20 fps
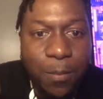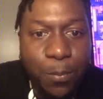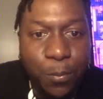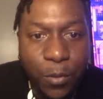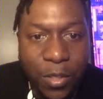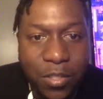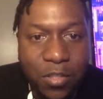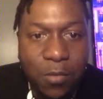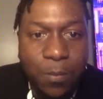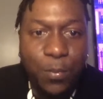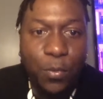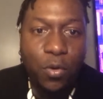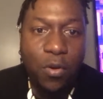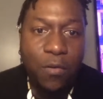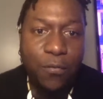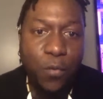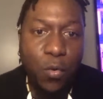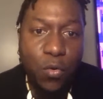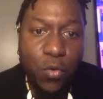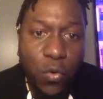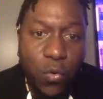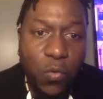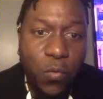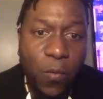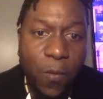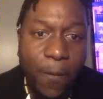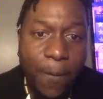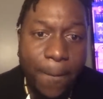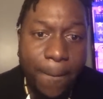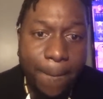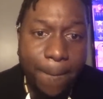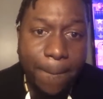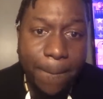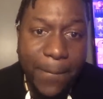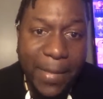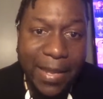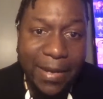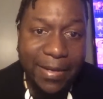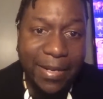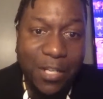principle of Ogu.
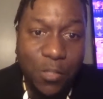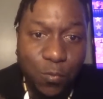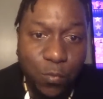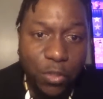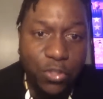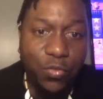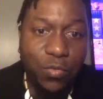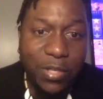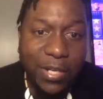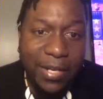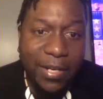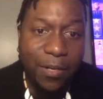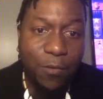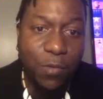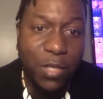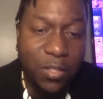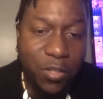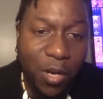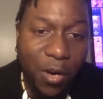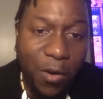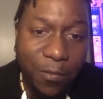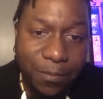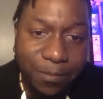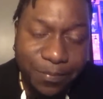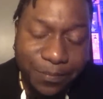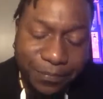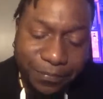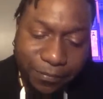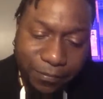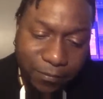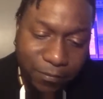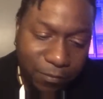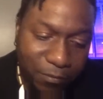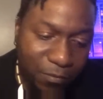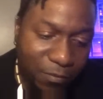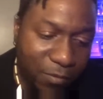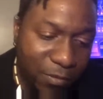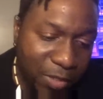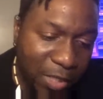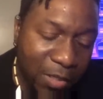And that's what you get in return.
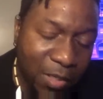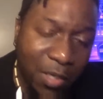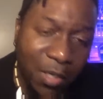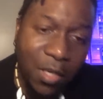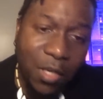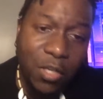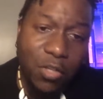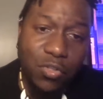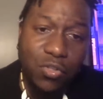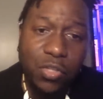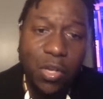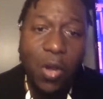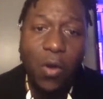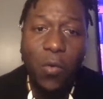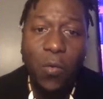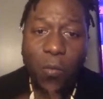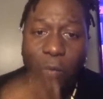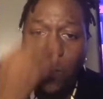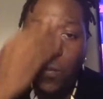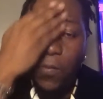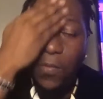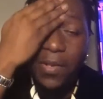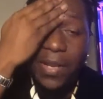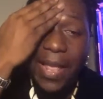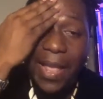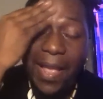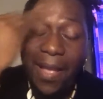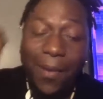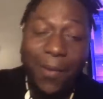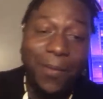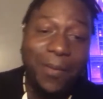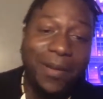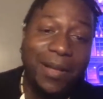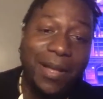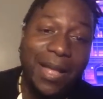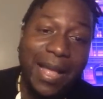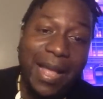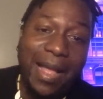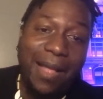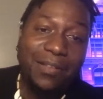So now
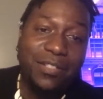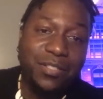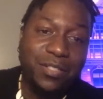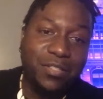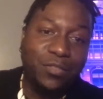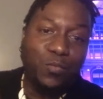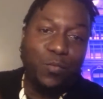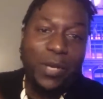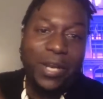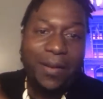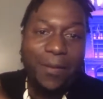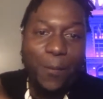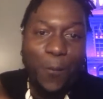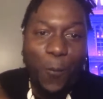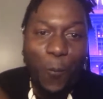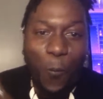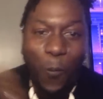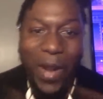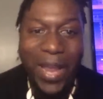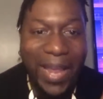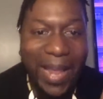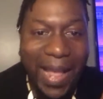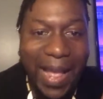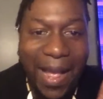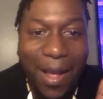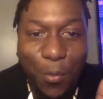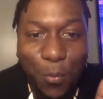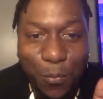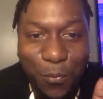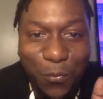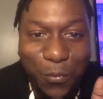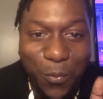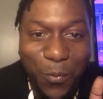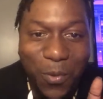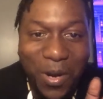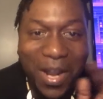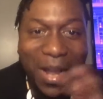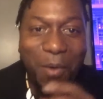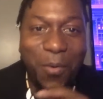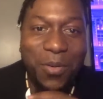I just went way out from
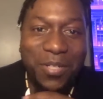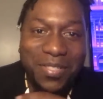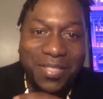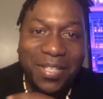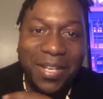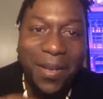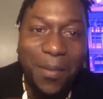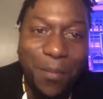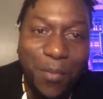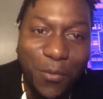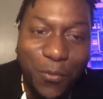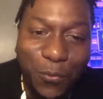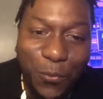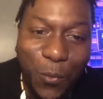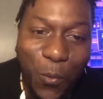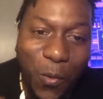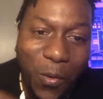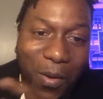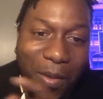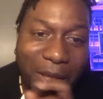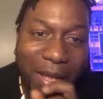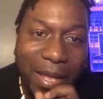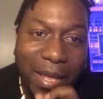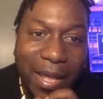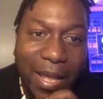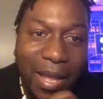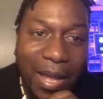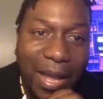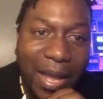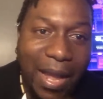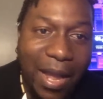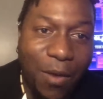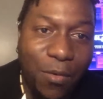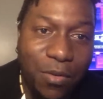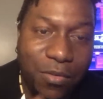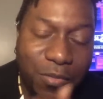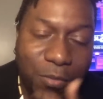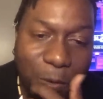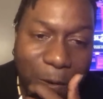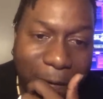what I was saying before. I
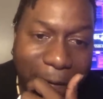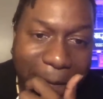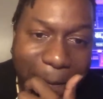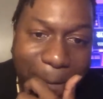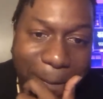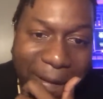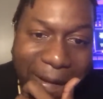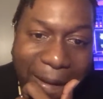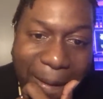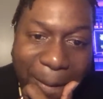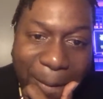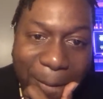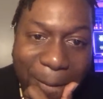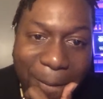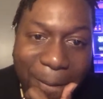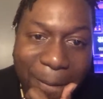was talking about